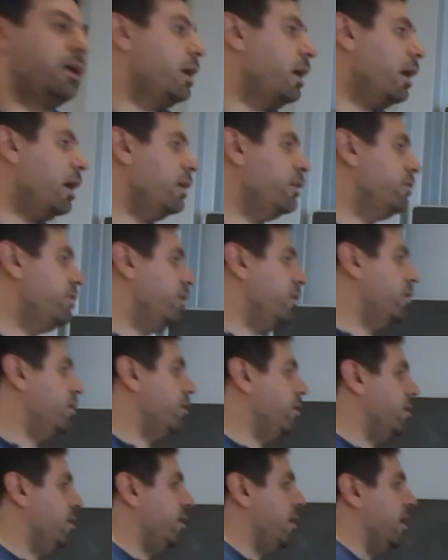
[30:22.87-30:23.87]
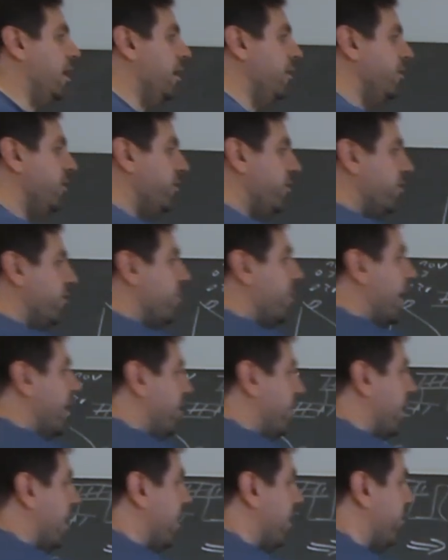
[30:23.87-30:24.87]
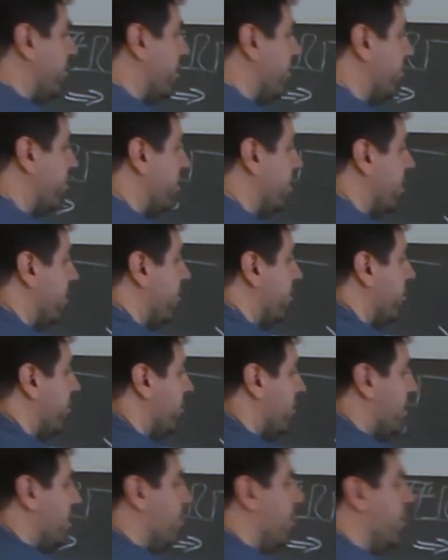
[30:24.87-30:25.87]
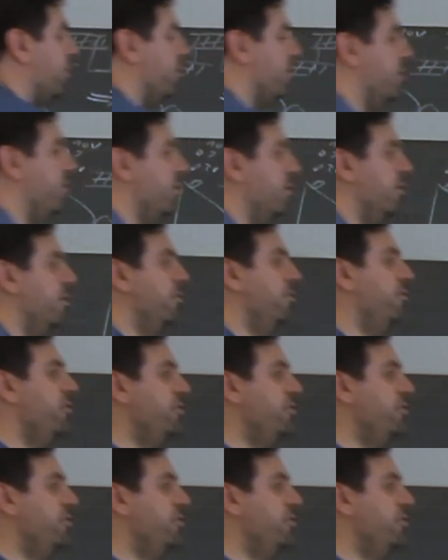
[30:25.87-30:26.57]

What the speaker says: And this is quite nice actually if you think about it for